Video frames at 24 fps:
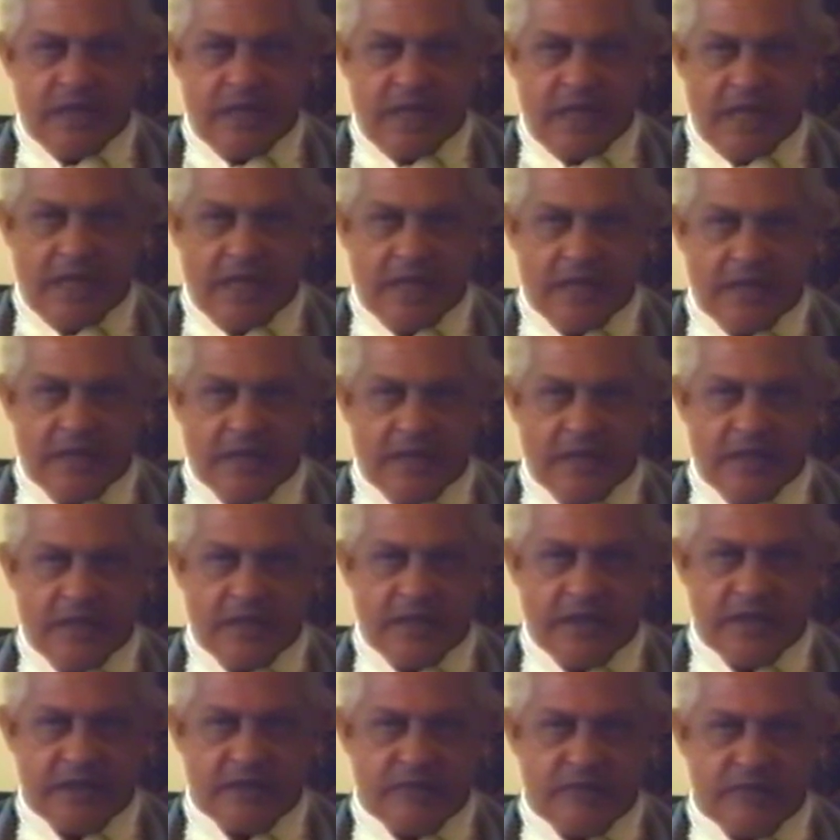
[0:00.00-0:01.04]
and it
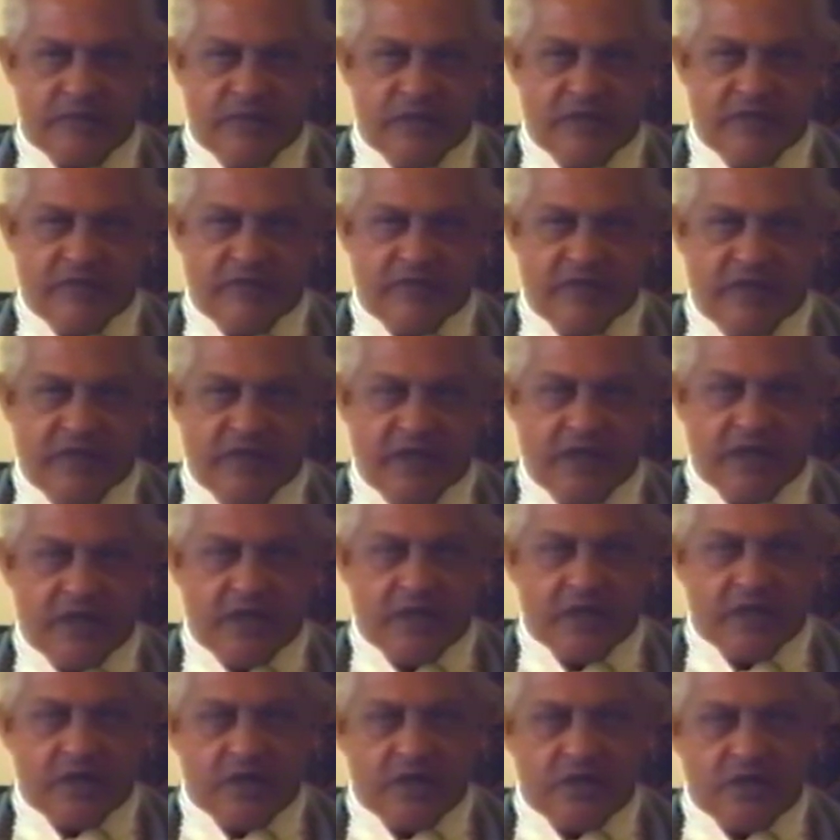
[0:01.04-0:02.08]
is bluffing
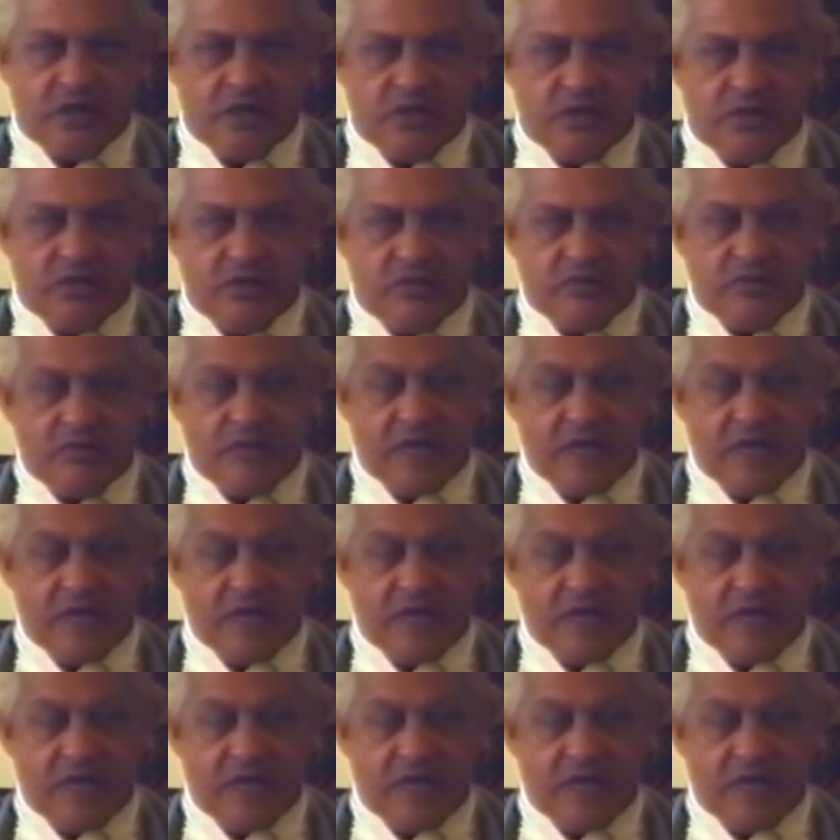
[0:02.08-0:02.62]
our own